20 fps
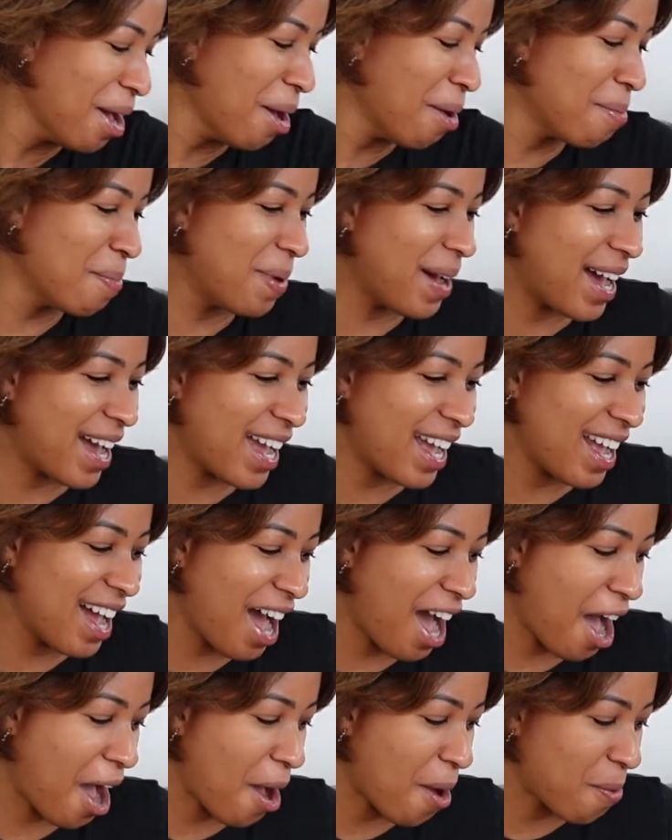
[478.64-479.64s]
But
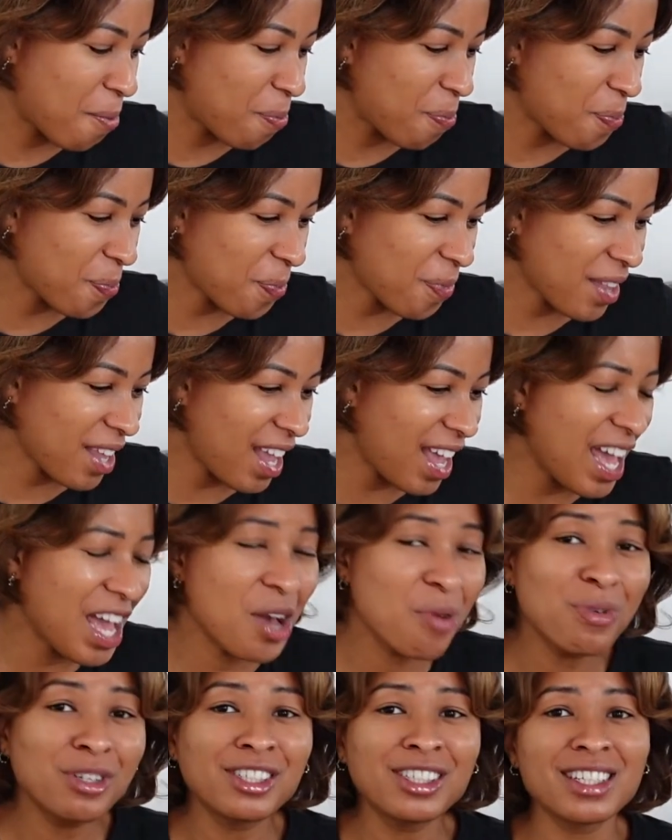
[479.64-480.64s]

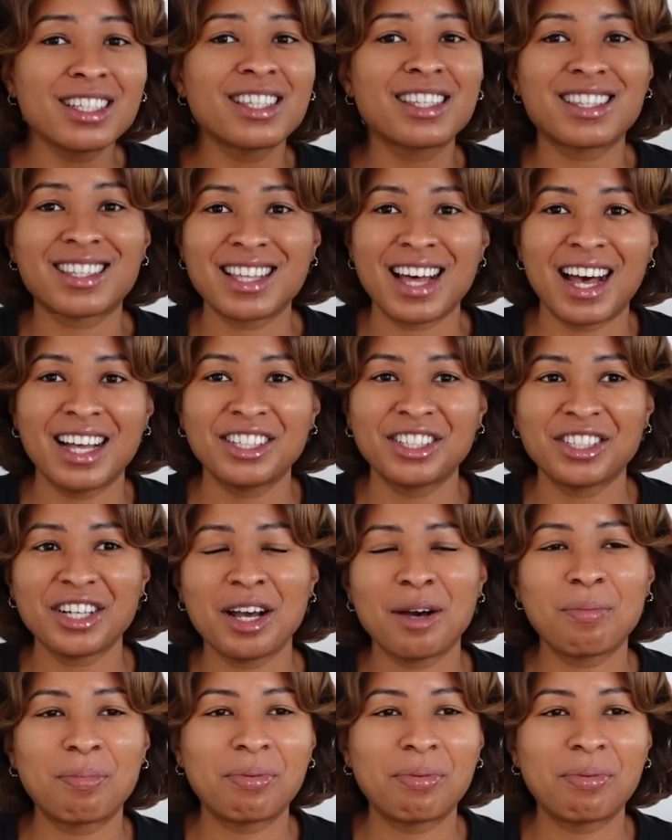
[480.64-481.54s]
it was just such a